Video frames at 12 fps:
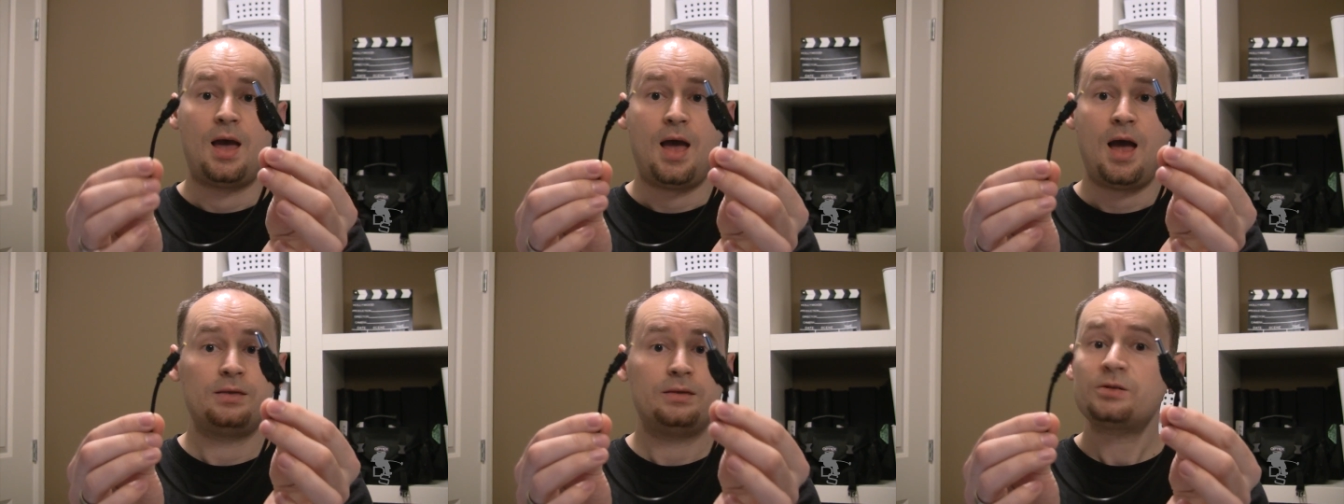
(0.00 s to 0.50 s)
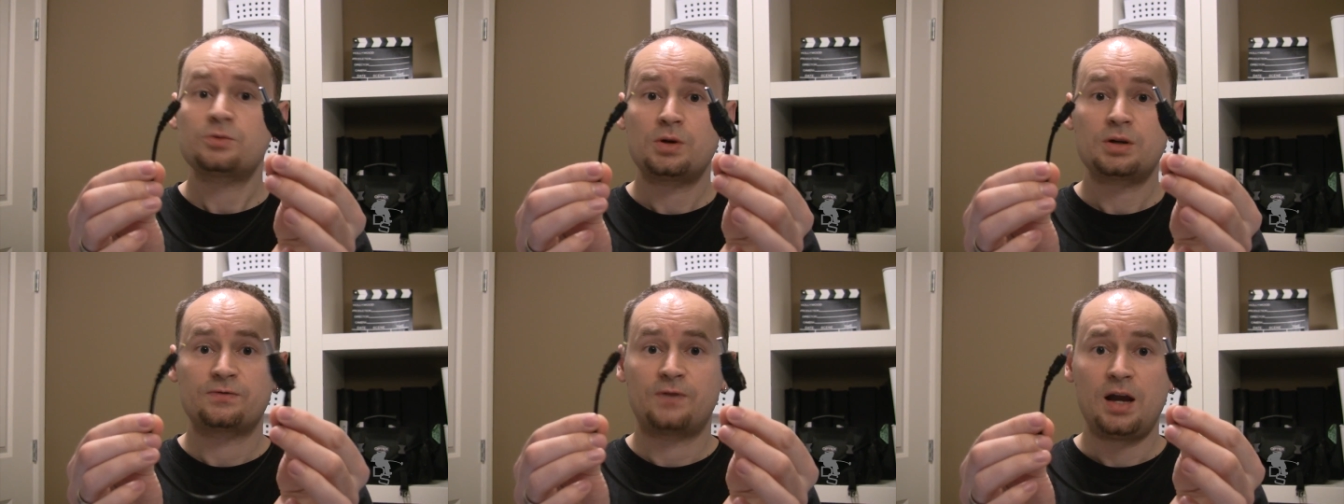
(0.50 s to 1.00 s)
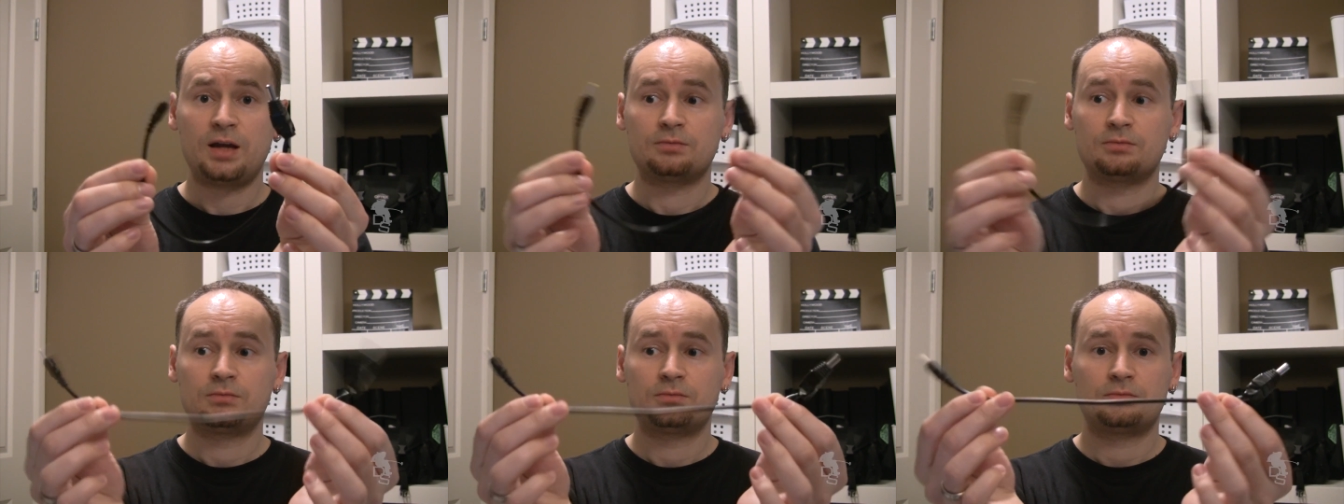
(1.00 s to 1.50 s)
And this works fine.
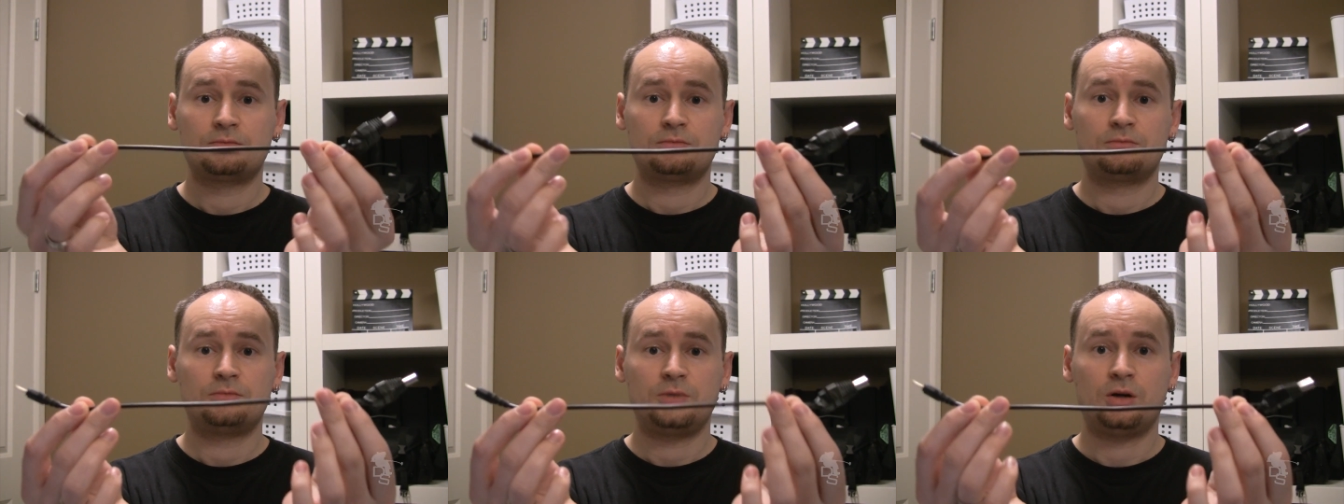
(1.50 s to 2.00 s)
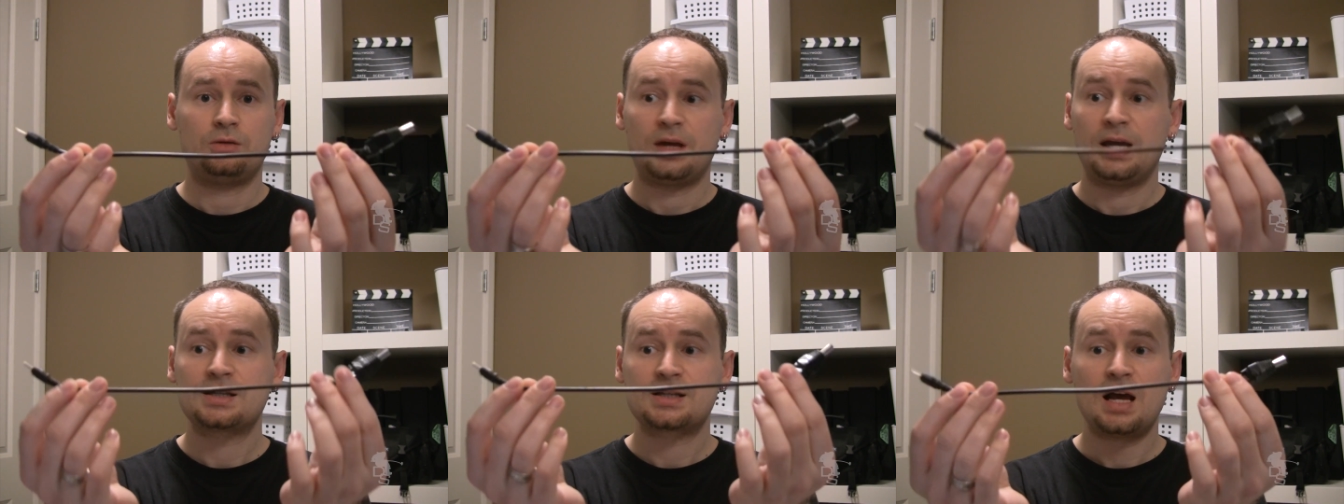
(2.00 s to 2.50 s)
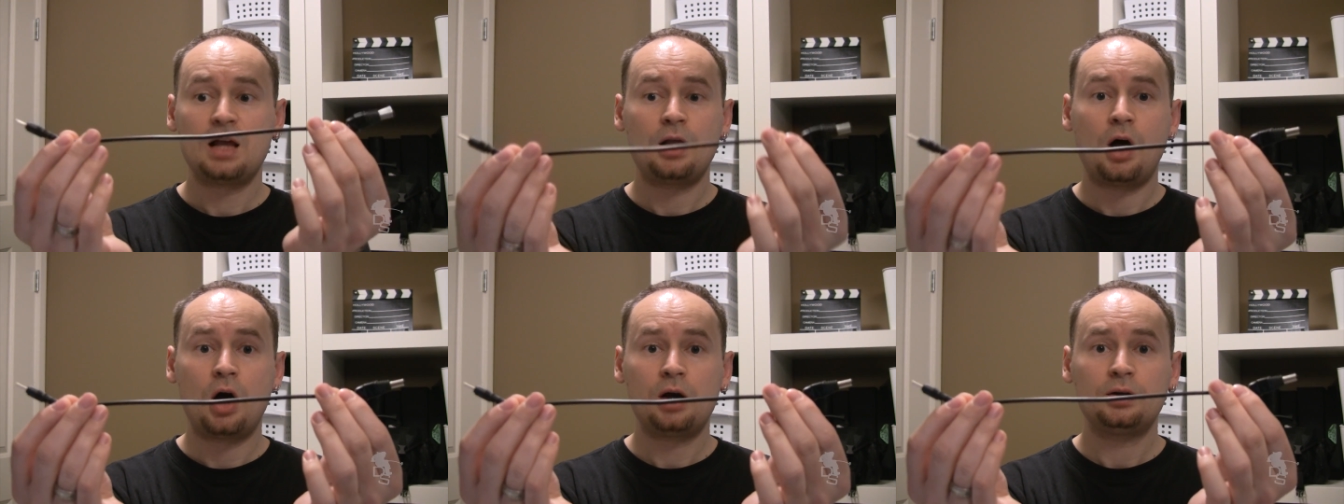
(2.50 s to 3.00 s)
You know, it's not
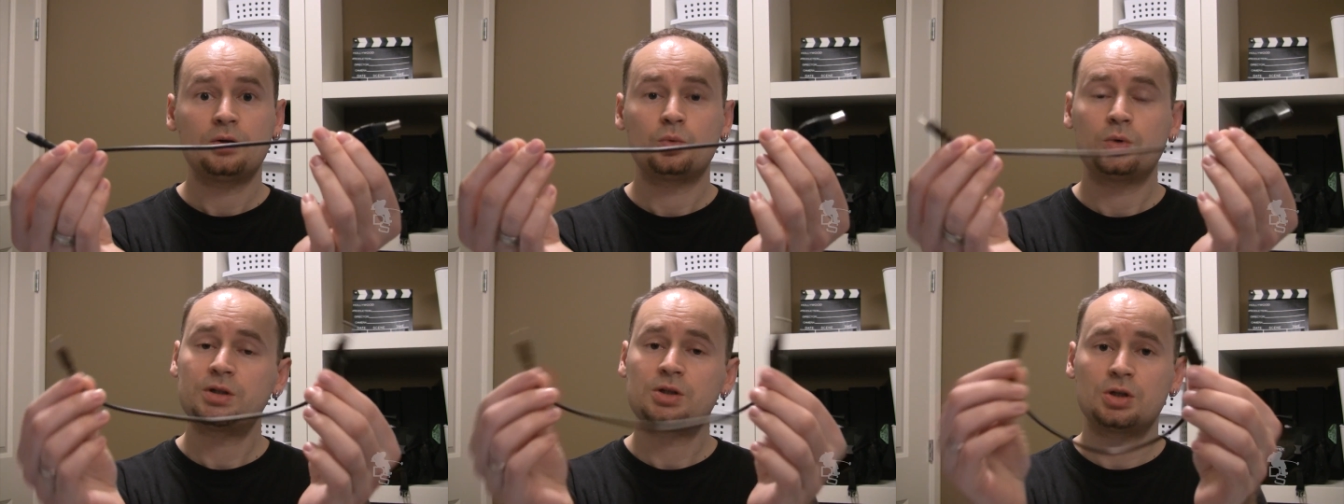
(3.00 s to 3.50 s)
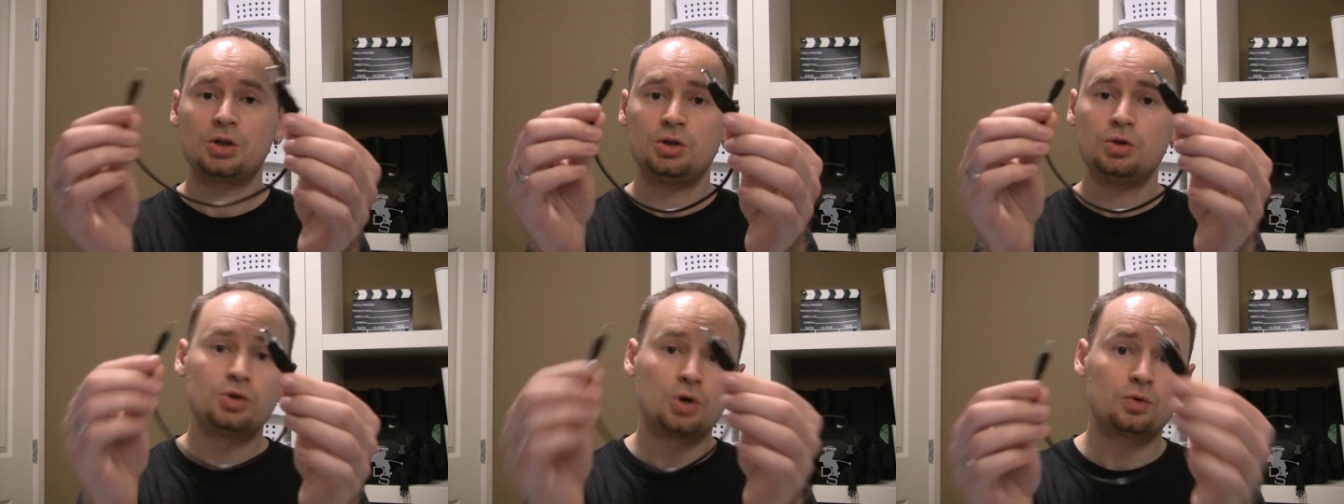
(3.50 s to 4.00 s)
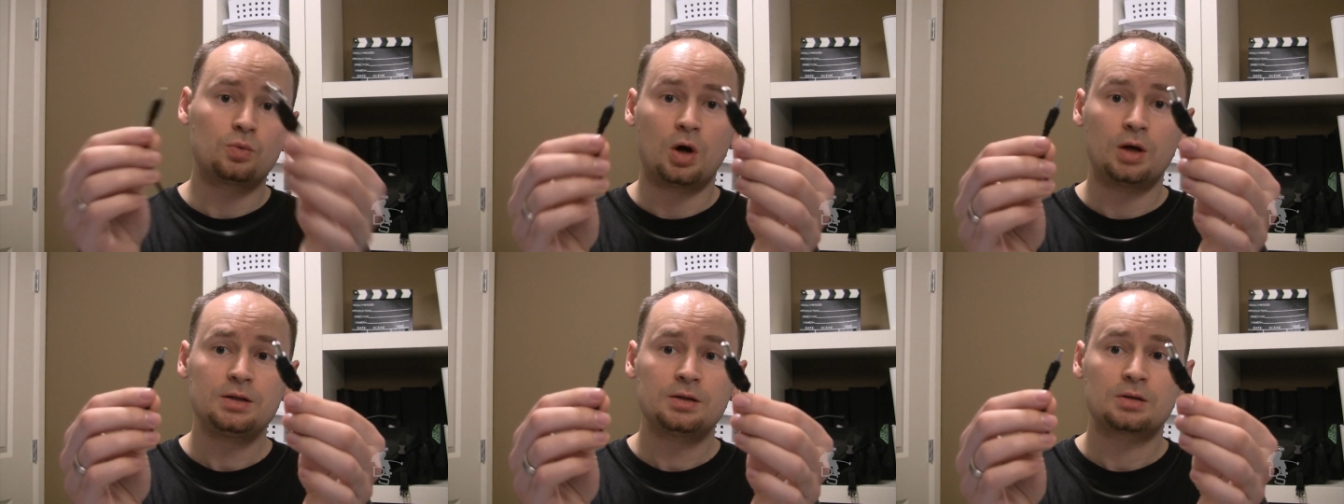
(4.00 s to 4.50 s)
long, which you don't
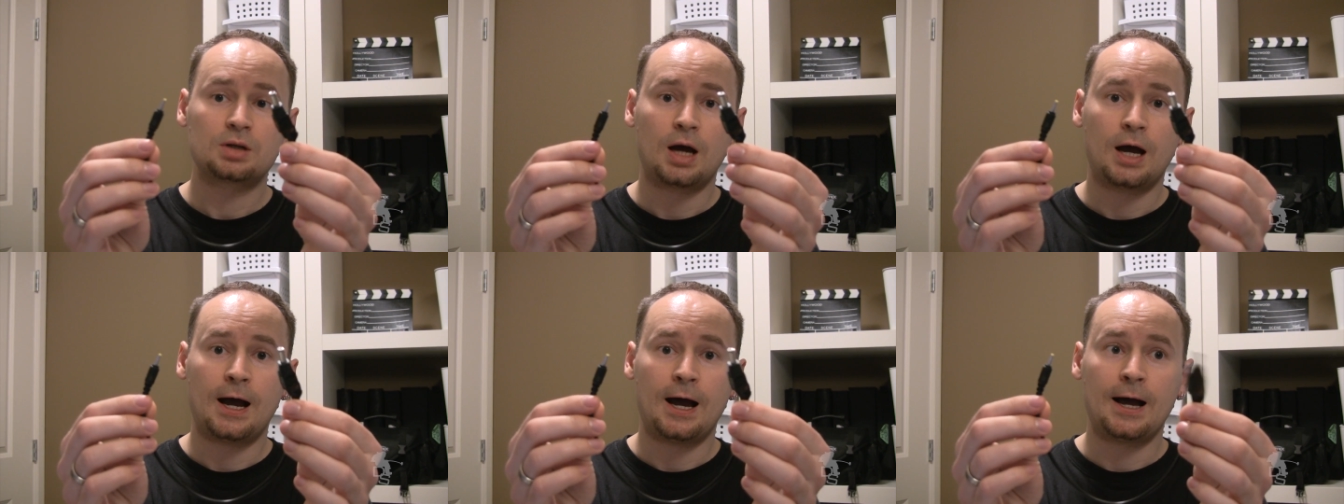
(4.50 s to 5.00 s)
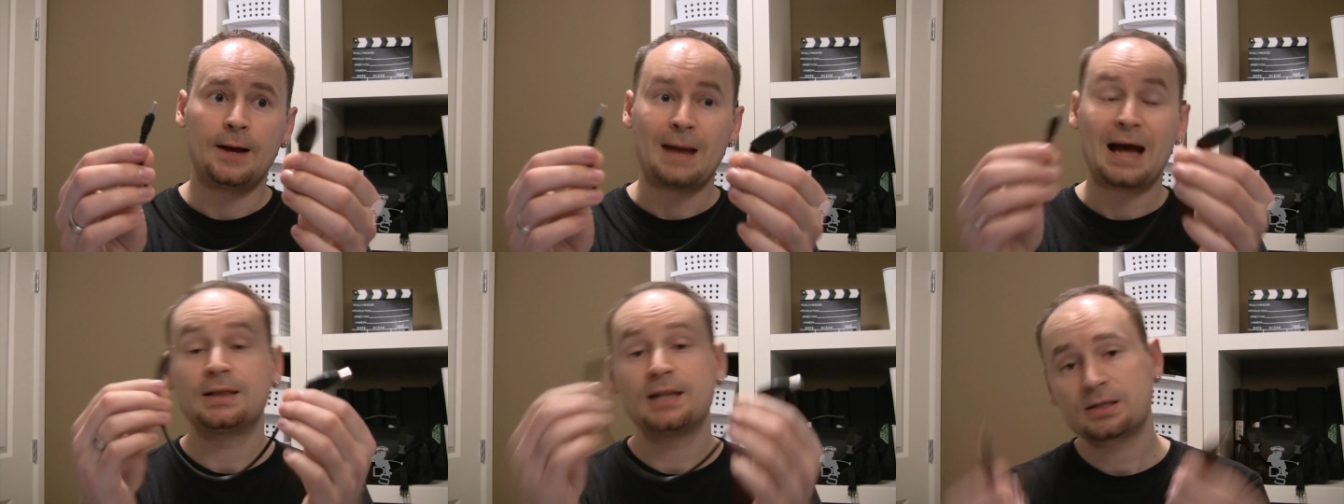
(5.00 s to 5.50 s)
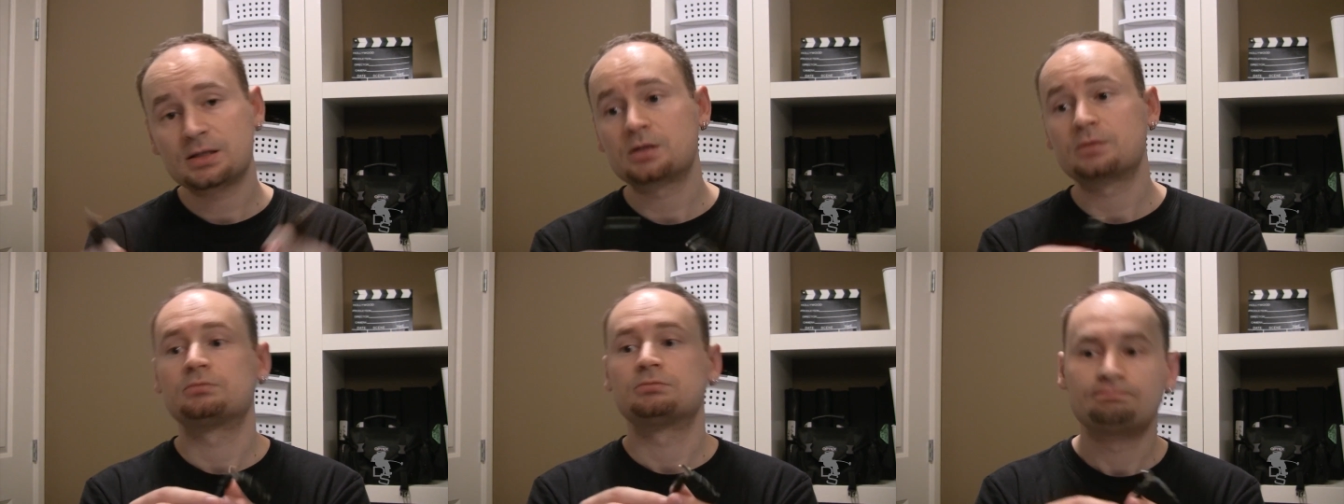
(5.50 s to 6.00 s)
want,
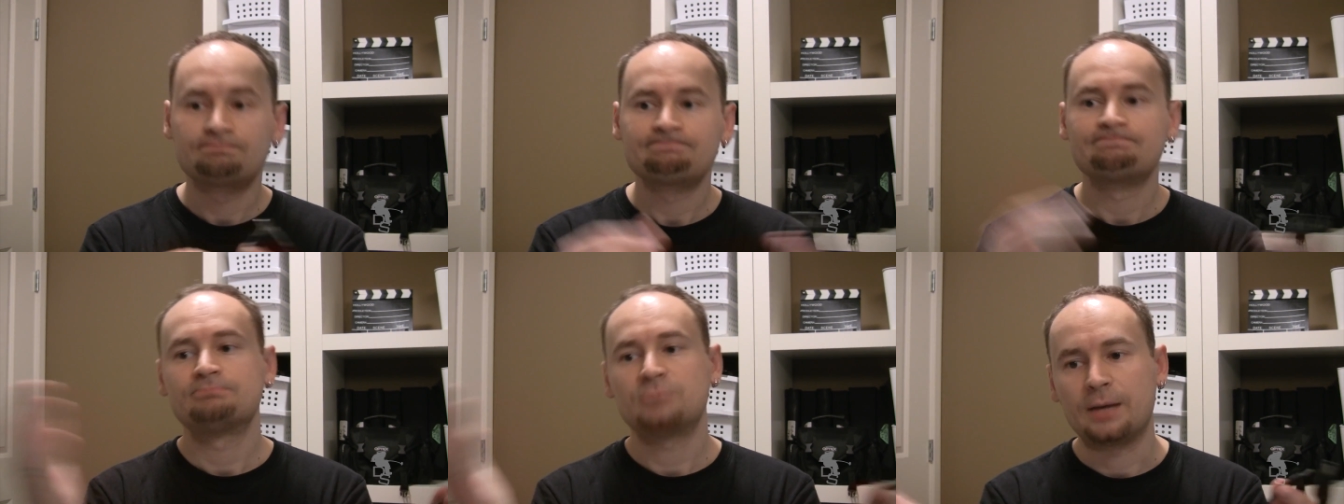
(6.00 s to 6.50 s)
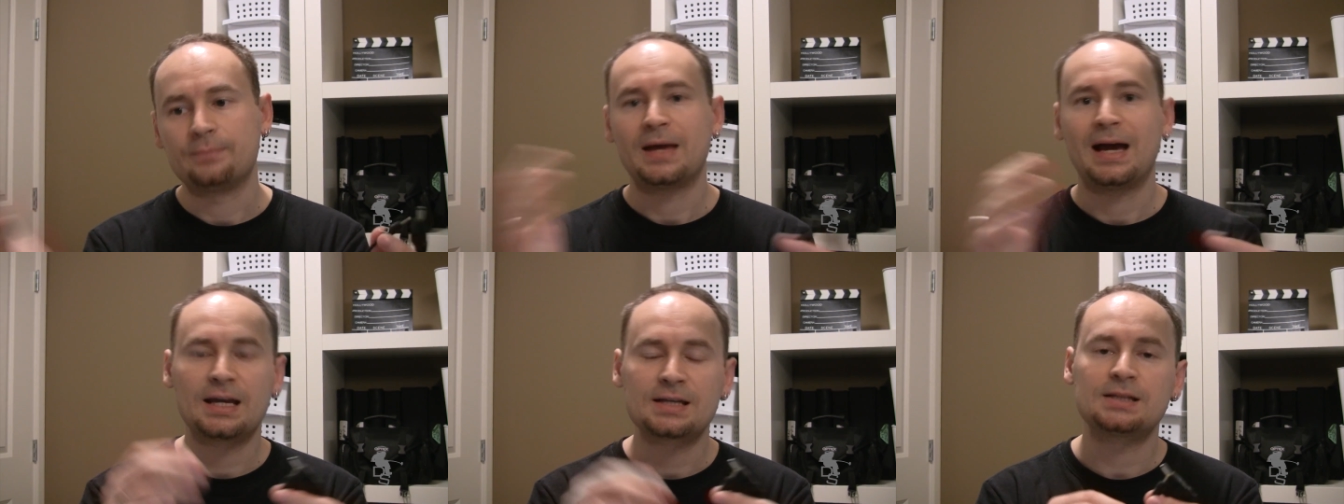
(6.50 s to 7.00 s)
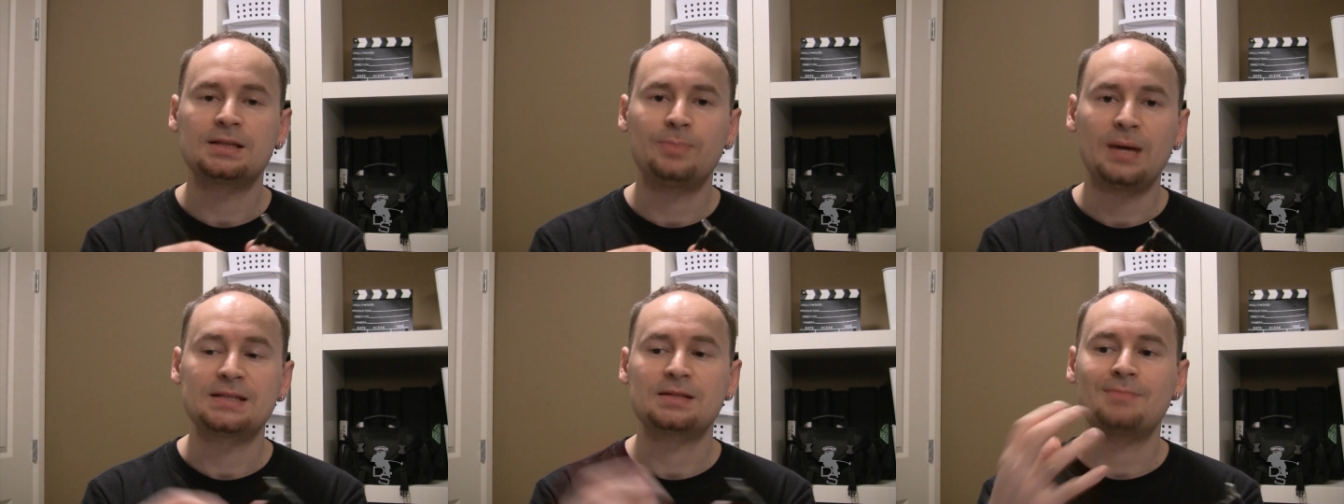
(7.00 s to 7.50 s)
unless, well, I guess it depends.